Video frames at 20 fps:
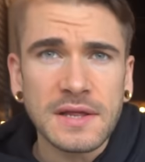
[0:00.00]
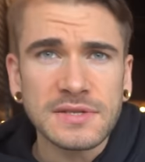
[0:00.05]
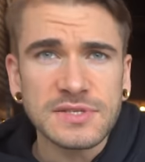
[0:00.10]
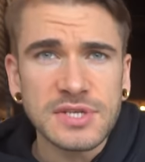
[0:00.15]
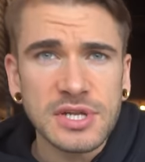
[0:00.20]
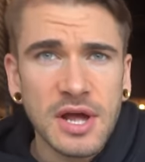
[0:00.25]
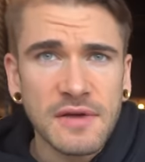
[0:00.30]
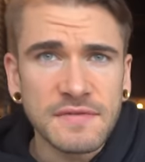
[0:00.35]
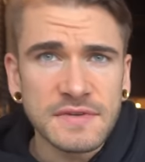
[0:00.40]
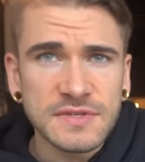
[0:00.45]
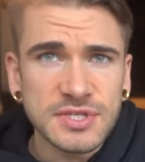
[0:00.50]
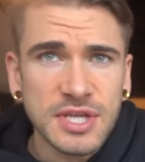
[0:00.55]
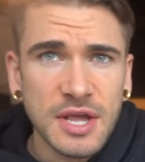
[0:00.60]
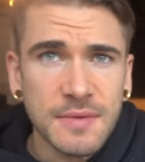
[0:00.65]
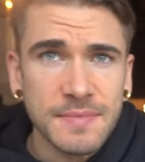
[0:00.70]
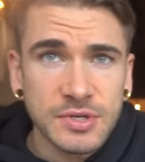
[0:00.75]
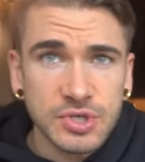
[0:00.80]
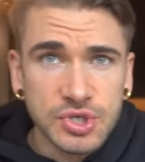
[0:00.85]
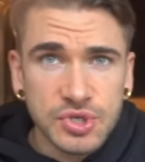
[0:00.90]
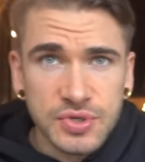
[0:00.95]
I said, obviously I've
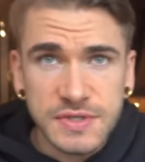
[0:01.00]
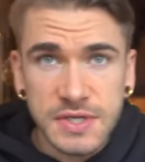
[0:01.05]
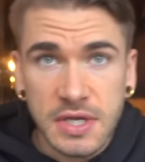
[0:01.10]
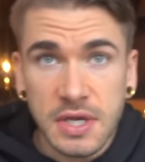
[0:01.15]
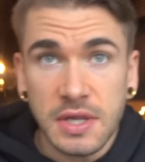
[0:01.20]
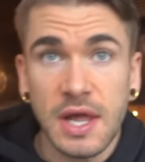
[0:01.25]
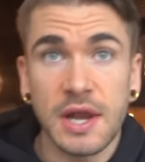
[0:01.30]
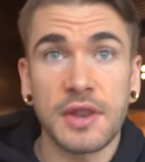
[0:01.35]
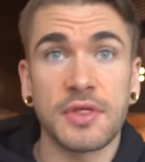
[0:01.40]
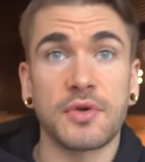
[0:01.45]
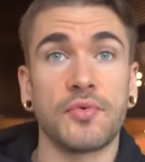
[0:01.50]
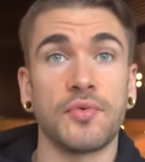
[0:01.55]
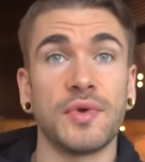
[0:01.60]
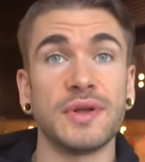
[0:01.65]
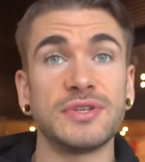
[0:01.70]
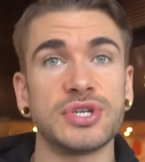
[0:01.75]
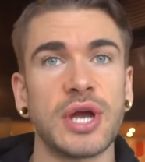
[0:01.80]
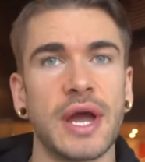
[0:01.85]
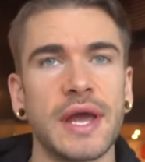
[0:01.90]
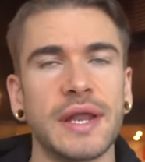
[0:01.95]
been choosing a lot of the
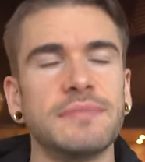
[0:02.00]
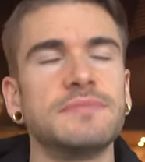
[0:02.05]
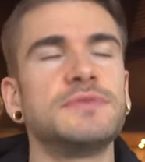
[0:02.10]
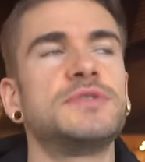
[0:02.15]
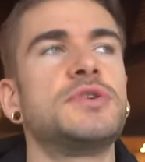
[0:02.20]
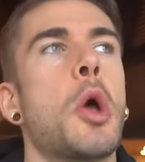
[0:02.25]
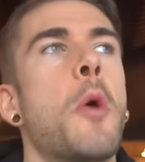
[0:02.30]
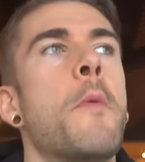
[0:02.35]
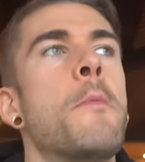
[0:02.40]
rich items.